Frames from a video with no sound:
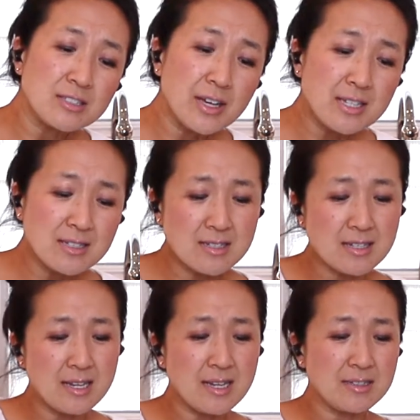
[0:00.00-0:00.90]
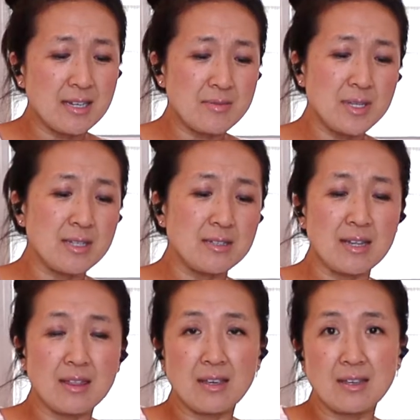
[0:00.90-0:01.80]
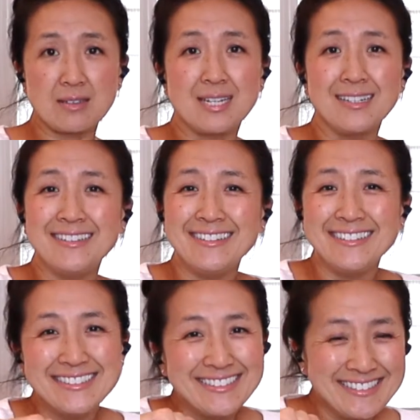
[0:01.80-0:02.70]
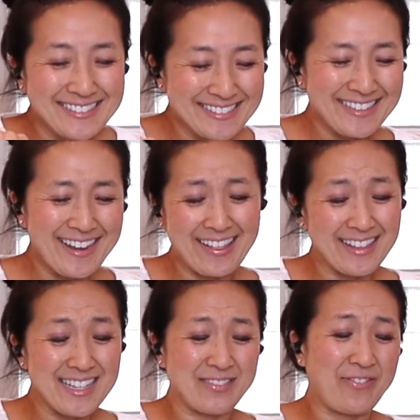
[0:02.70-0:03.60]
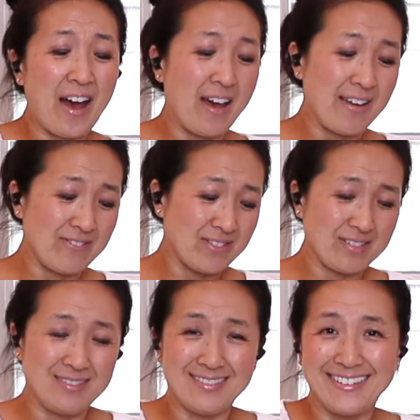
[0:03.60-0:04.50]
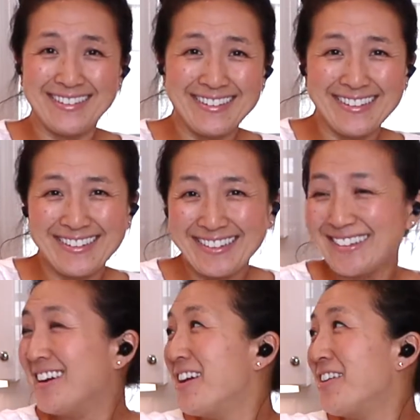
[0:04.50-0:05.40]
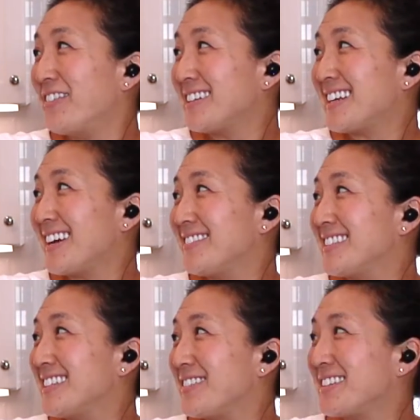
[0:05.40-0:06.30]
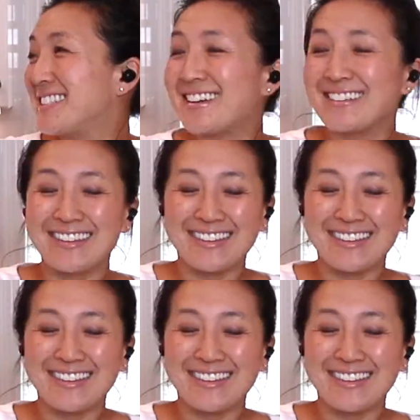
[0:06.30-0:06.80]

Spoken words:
Johansson says 8-10 minutes. I think it's at least 5. What time did we start the